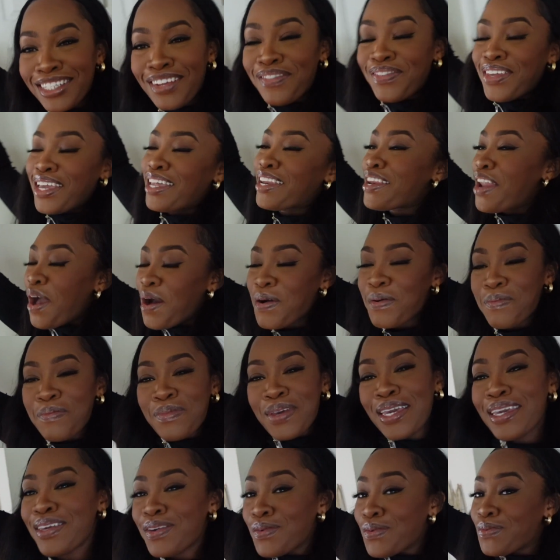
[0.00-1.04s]
If you know
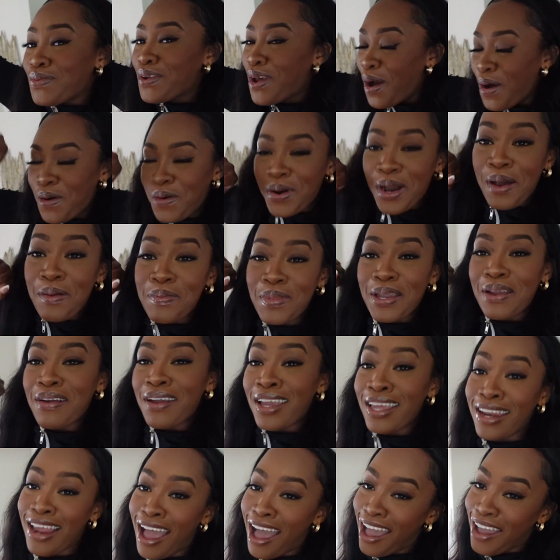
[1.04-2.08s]
me, you know Amir
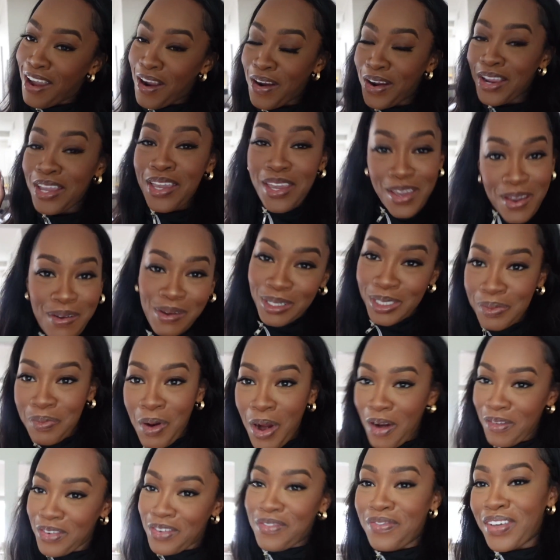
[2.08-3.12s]
and I are huge
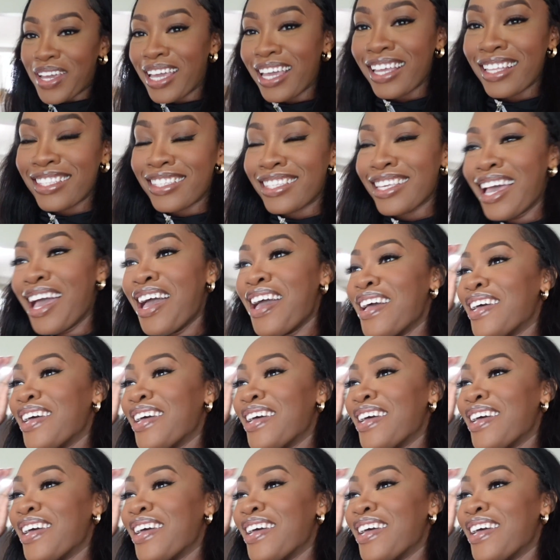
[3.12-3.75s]
Marvel fans.